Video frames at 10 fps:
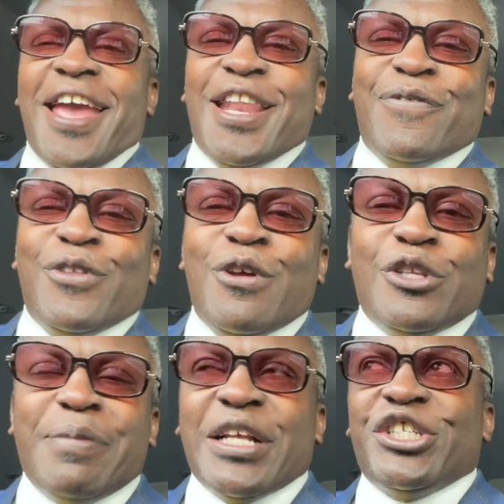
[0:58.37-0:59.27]
And if you're new
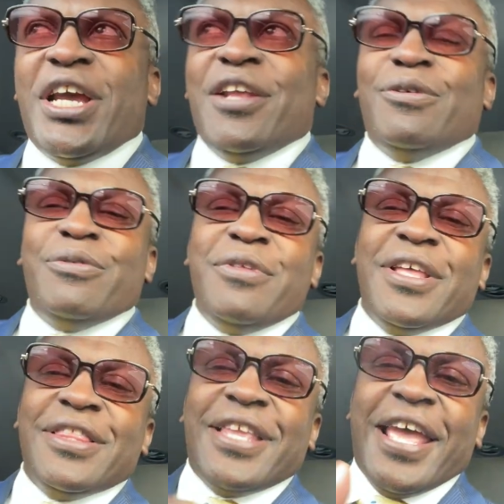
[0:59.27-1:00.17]
to my channel,
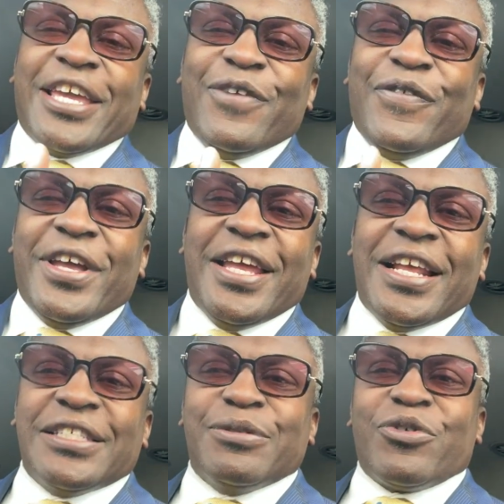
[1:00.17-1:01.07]
thank you for hitting
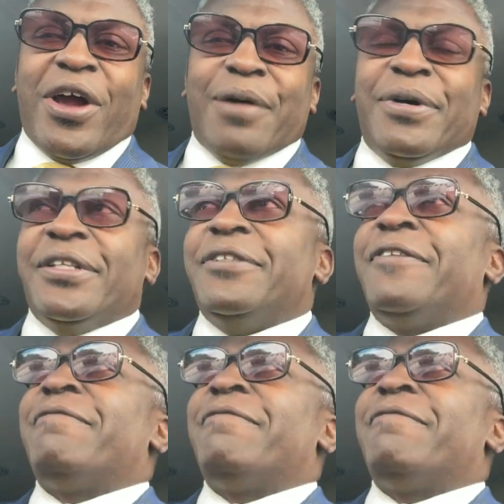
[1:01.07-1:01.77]
that subscribe button.